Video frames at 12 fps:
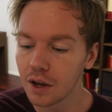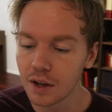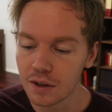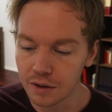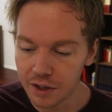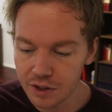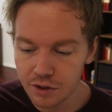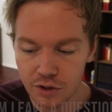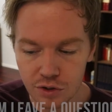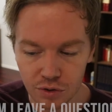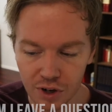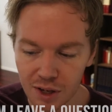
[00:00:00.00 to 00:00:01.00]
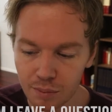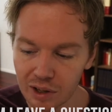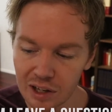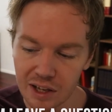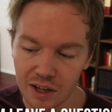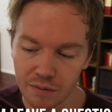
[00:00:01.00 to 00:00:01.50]
Did the
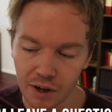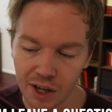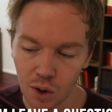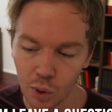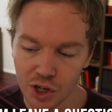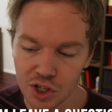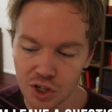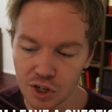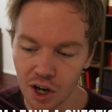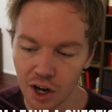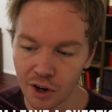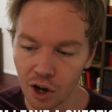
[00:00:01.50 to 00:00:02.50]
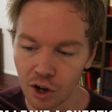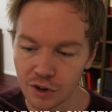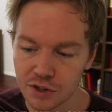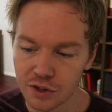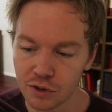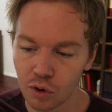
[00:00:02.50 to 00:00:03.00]
dream leave a question
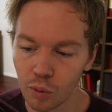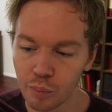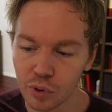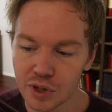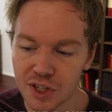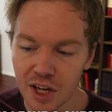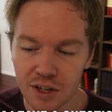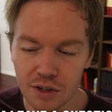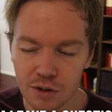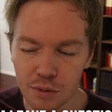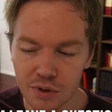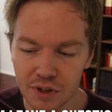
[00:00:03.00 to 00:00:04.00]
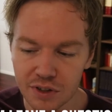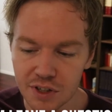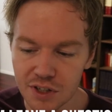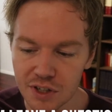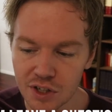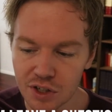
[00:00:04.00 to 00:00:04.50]
unanswered or present you with a
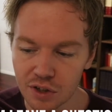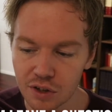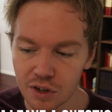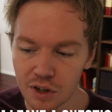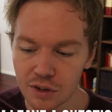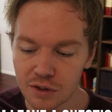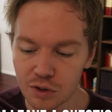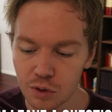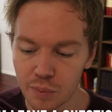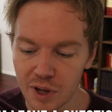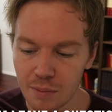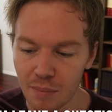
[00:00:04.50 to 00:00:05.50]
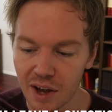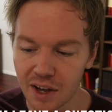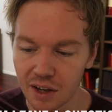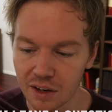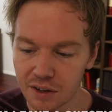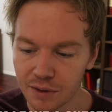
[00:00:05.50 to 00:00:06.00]
decision to be
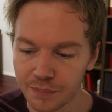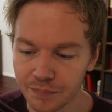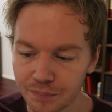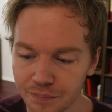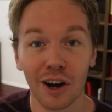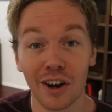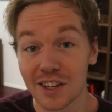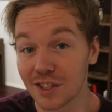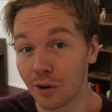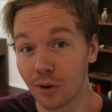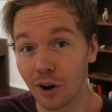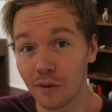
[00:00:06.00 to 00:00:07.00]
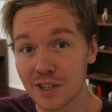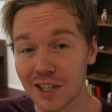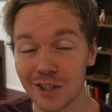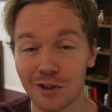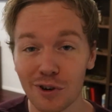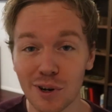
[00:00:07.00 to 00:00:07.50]
made? Okay, so obviously
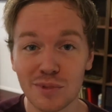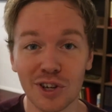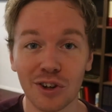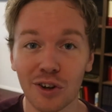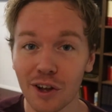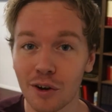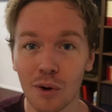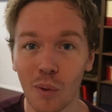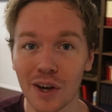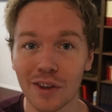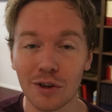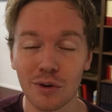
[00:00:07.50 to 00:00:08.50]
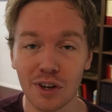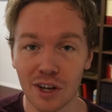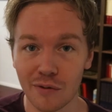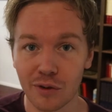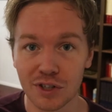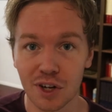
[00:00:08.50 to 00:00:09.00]
dreams are not the only way that you can
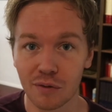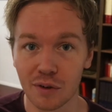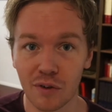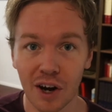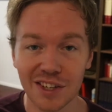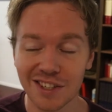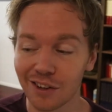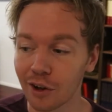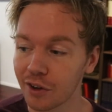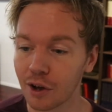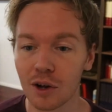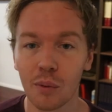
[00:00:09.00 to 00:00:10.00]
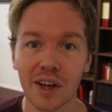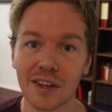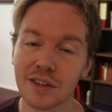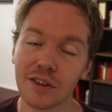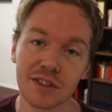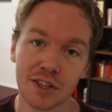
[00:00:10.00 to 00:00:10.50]
give yourself advice. They're not the only way
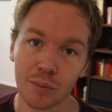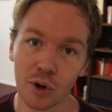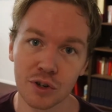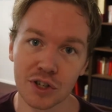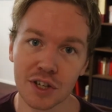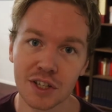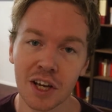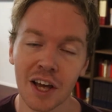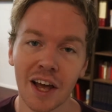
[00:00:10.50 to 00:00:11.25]
into the subconscious.